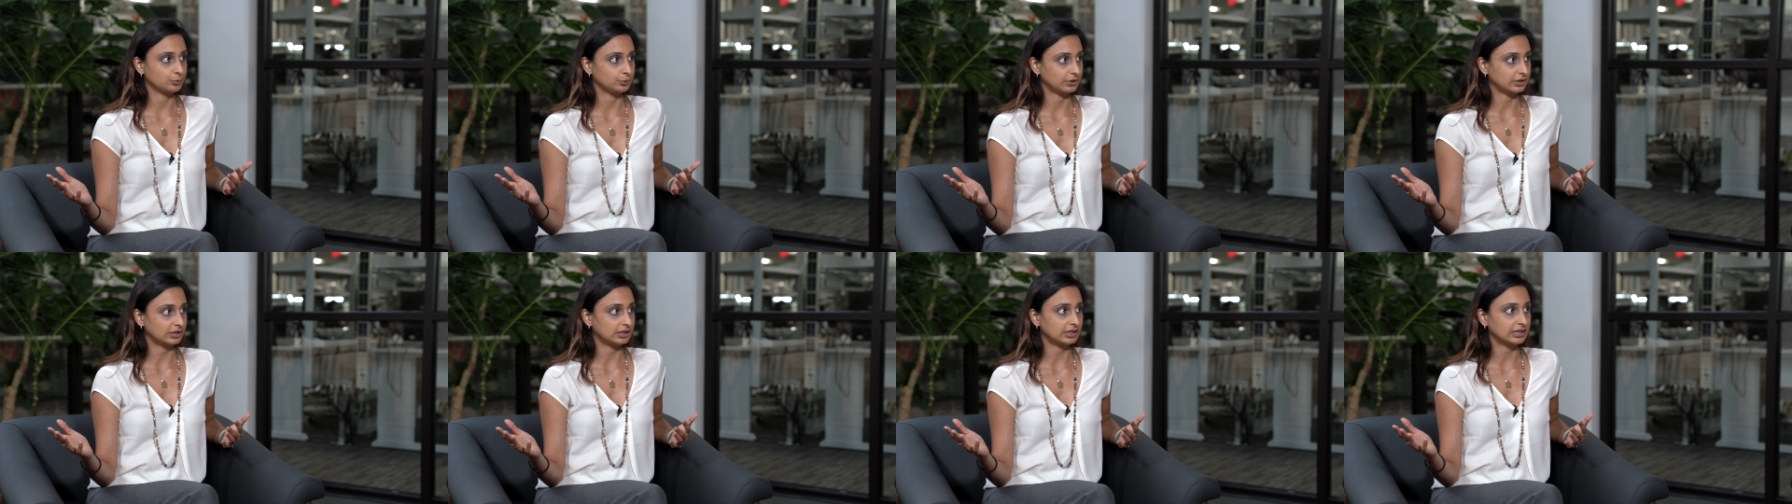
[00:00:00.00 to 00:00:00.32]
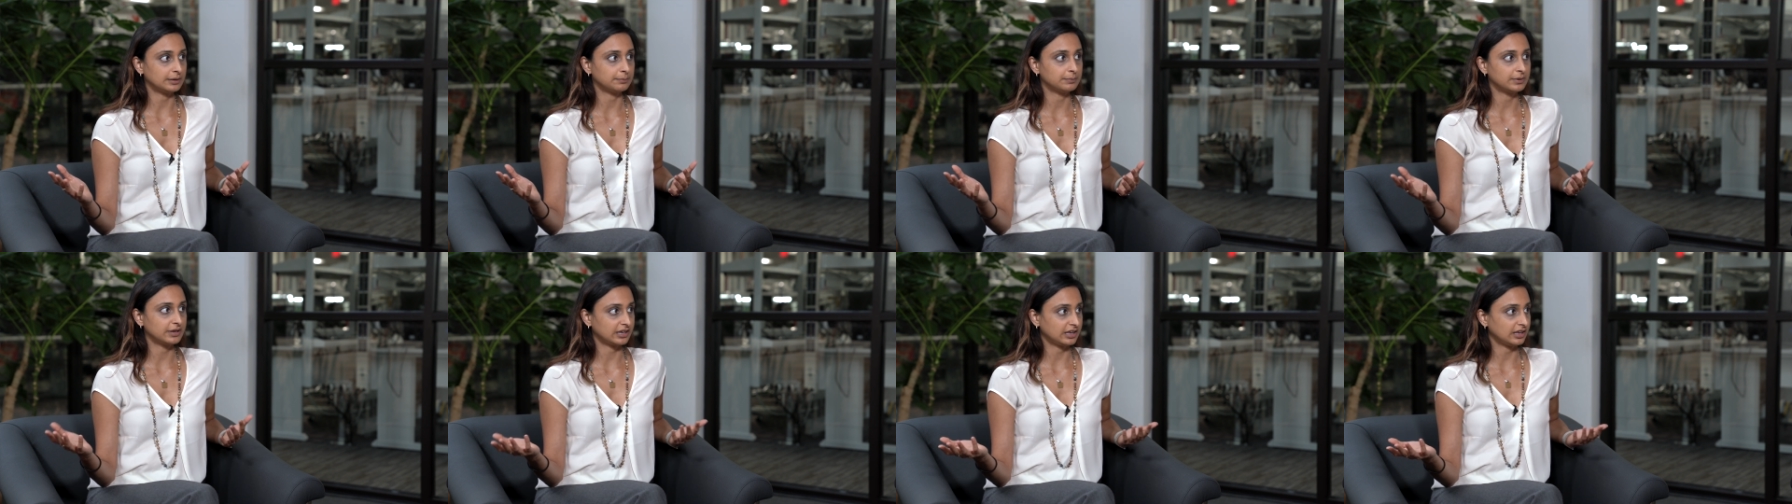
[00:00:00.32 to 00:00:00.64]

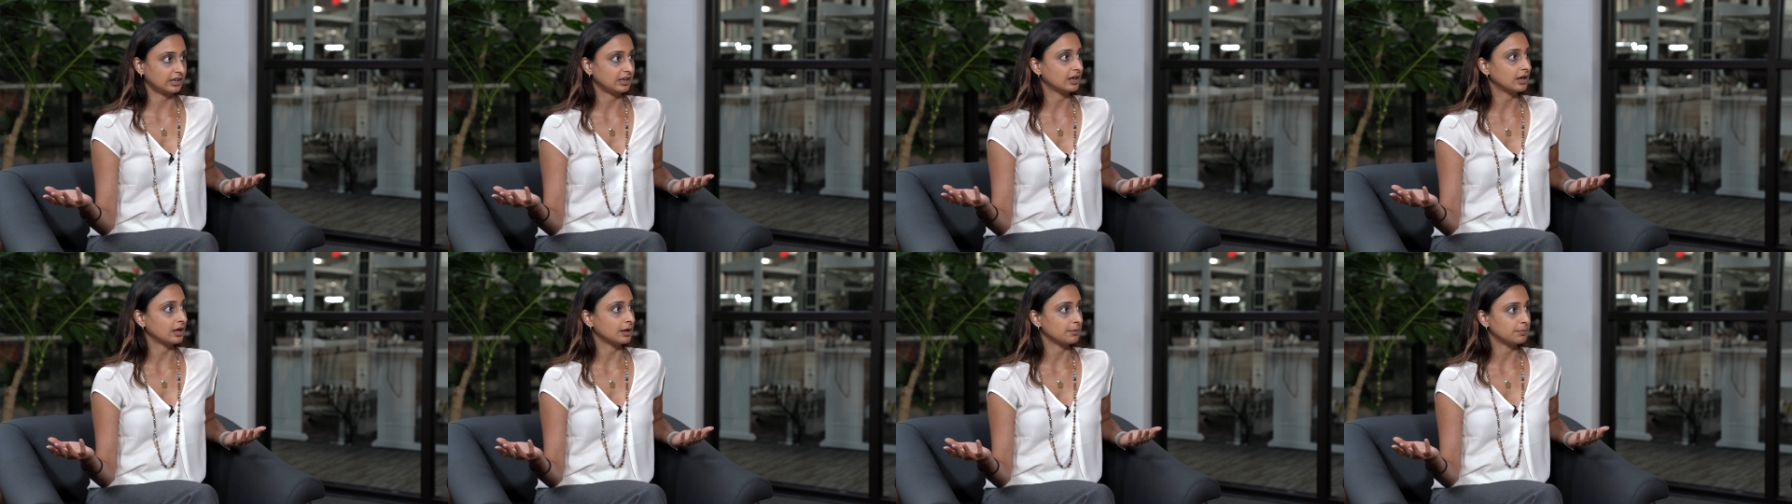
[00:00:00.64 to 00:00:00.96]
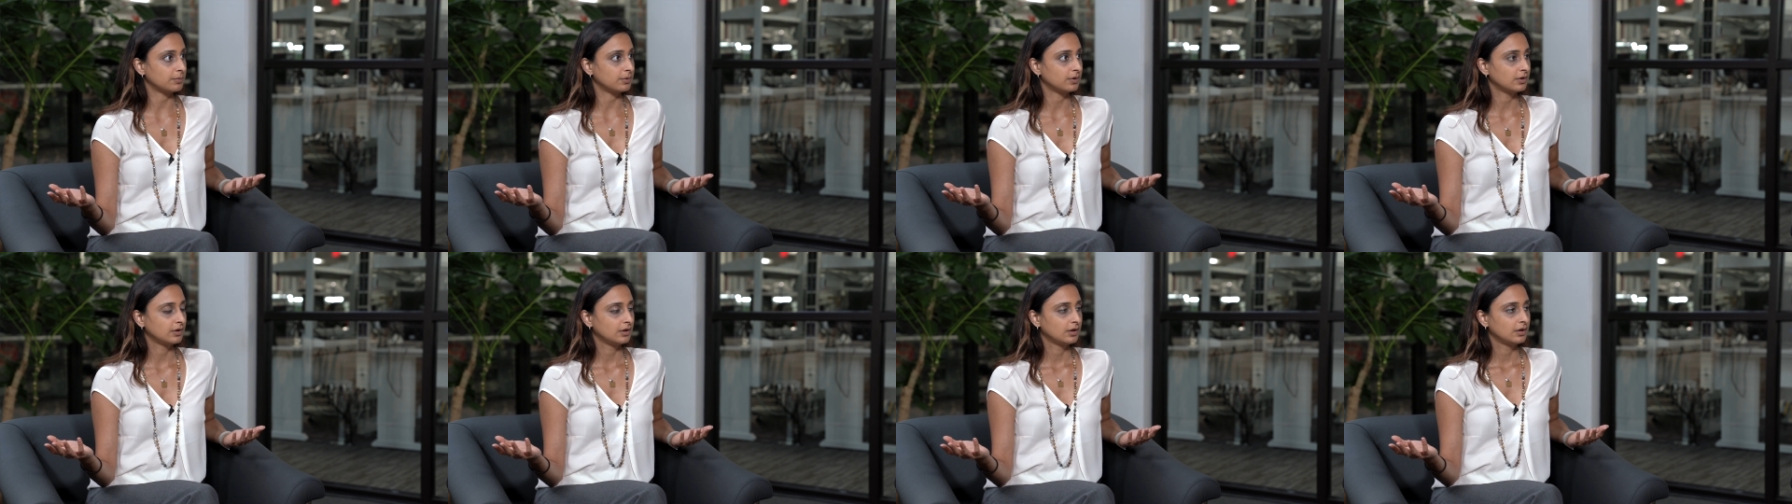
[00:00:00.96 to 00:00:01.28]
really picking
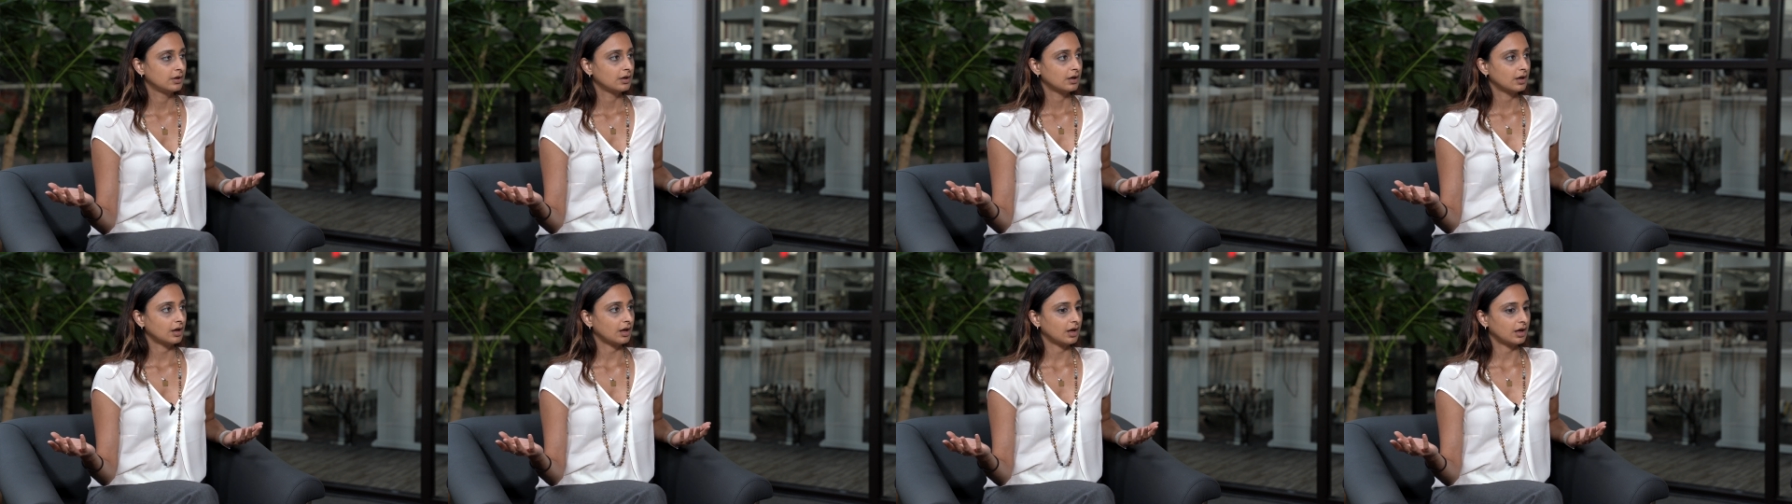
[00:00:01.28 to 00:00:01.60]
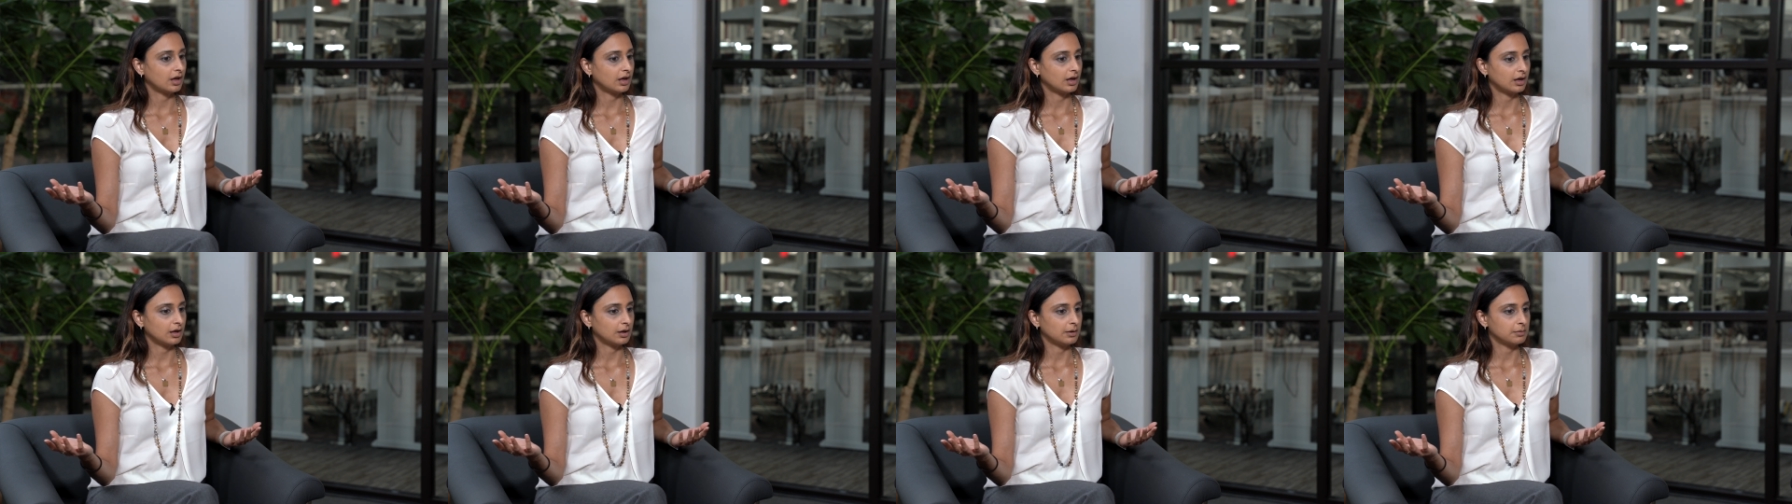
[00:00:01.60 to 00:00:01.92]
up
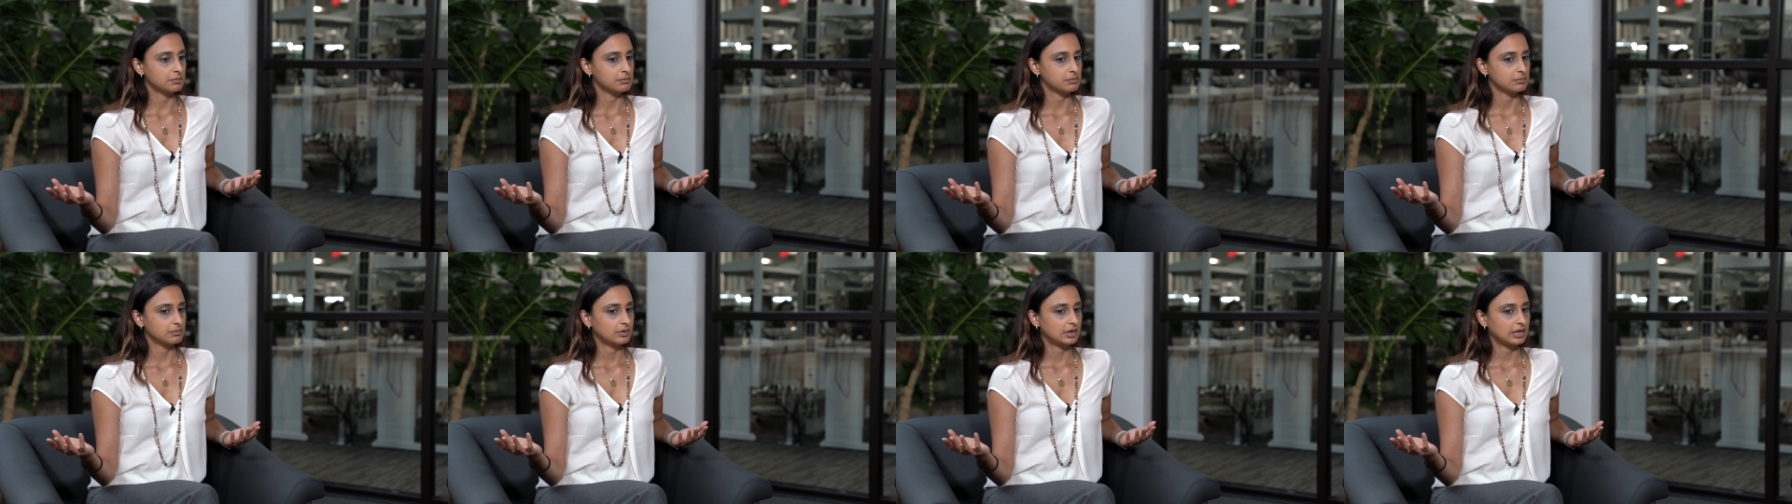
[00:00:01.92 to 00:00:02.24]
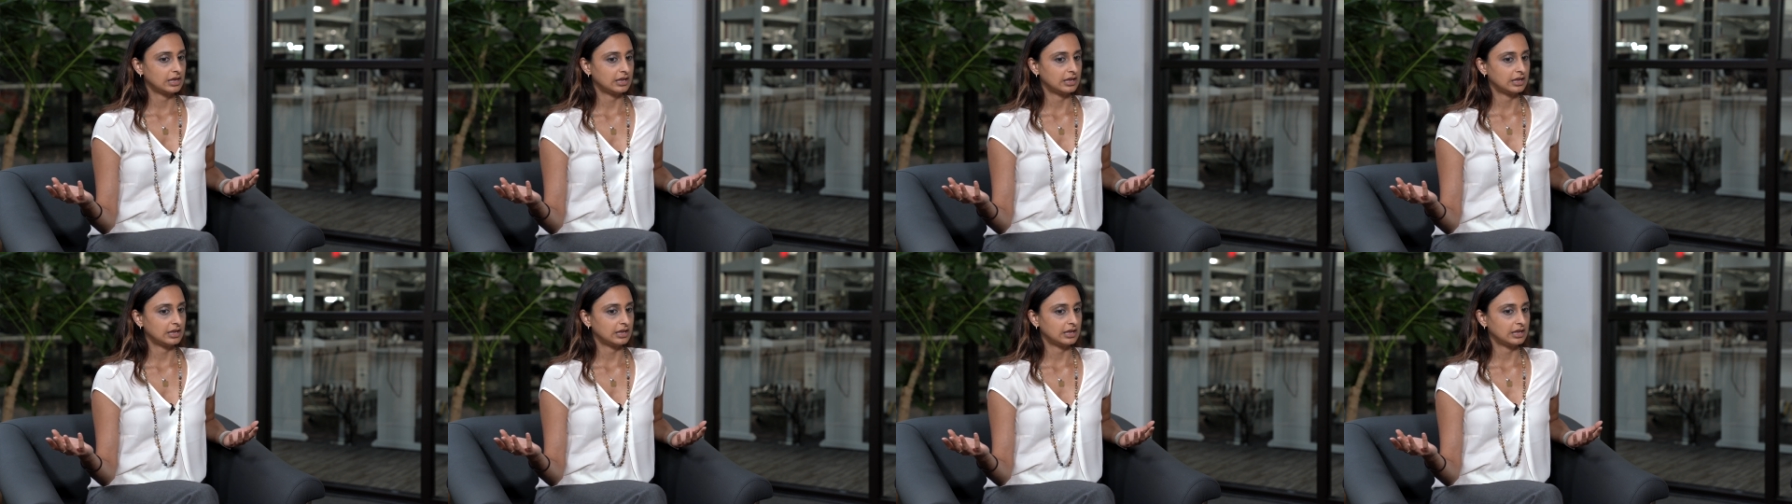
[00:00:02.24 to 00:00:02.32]
um,